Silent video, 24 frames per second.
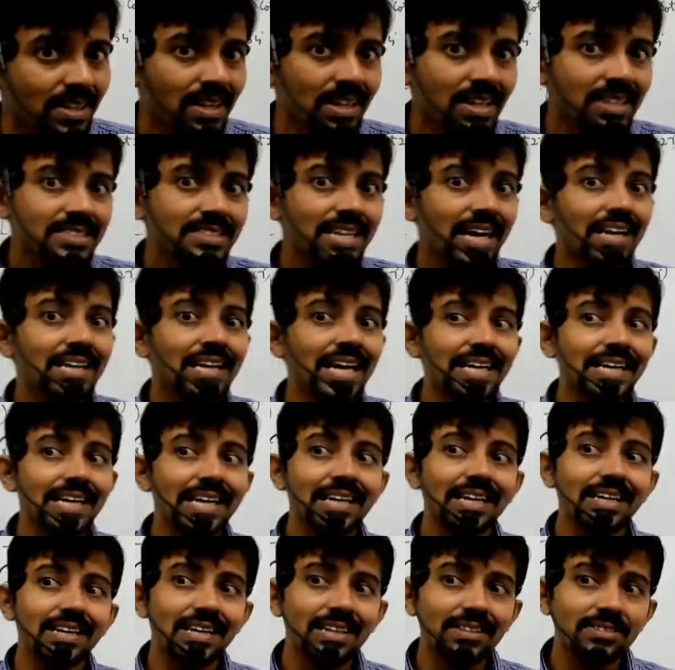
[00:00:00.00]
Sine
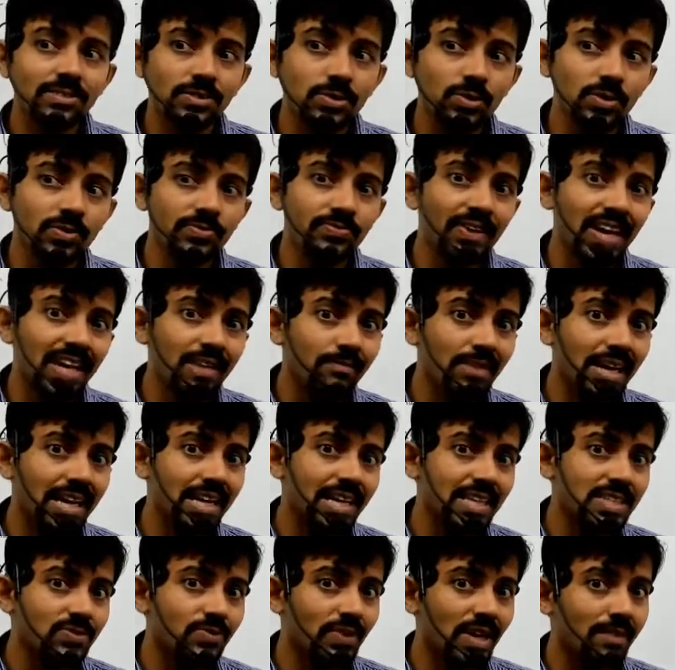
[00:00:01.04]
18 degree is root 5
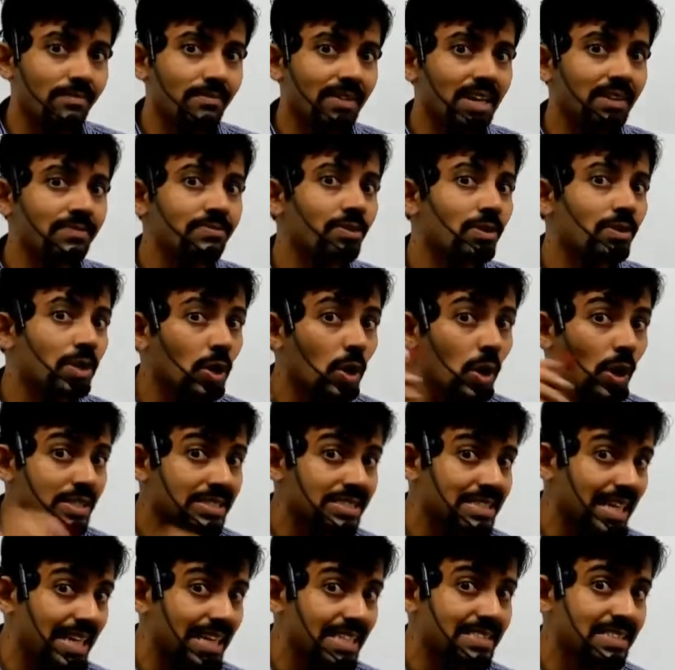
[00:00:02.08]
minus 1 by 4, cos
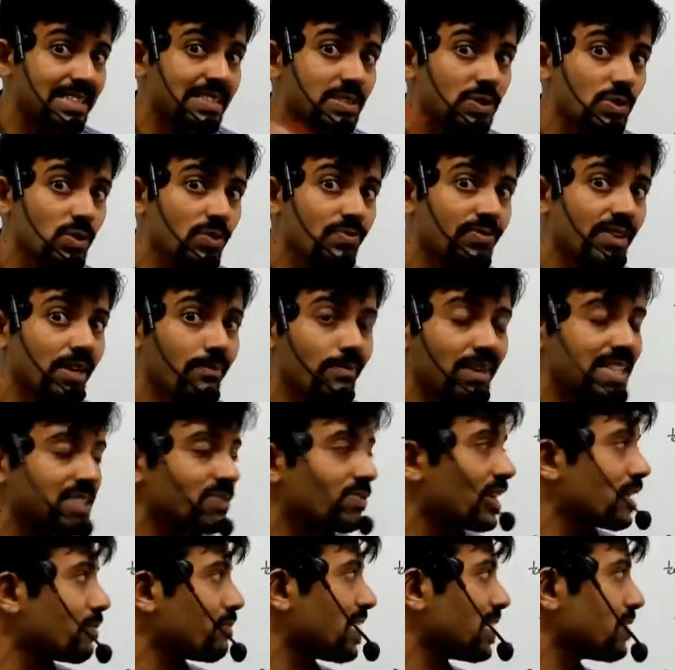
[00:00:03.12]
36 root 5 plus
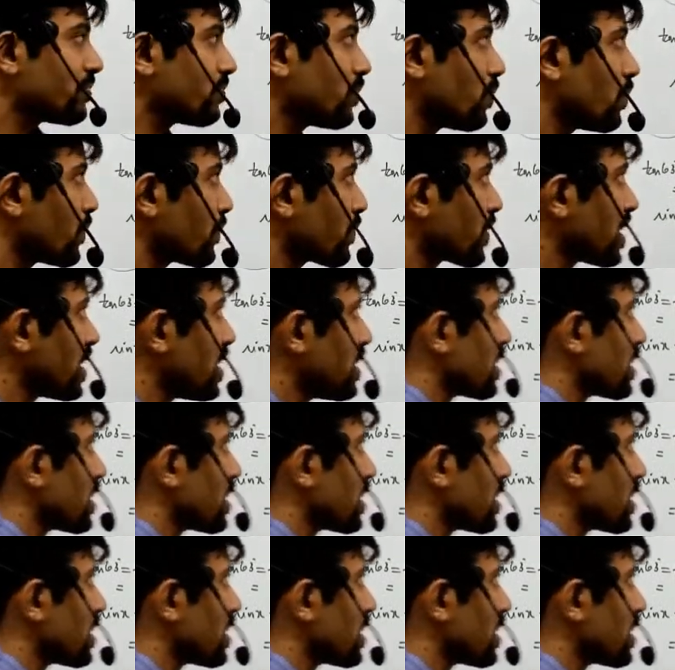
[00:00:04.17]
1 by 4,